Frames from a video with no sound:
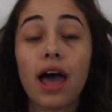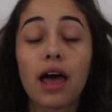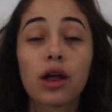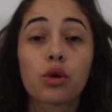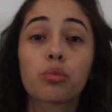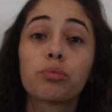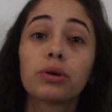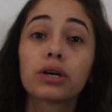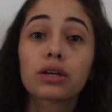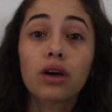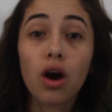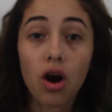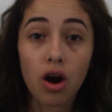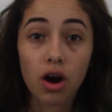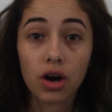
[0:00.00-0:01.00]
and put
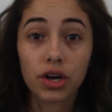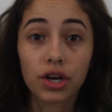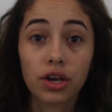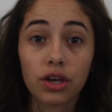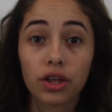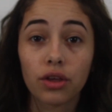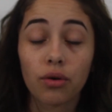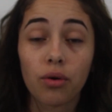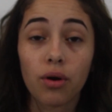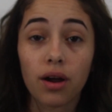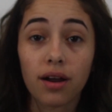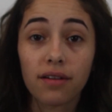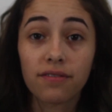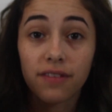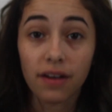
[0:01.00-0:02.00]
on your